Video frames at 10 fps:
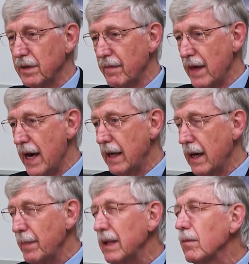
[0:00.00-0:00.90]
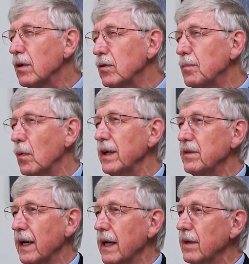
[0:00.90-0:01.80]
of that. I mean, there were two
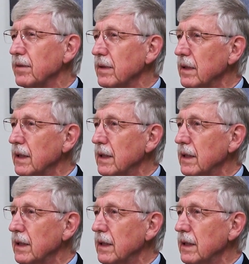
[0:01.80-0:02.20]
points, I guess.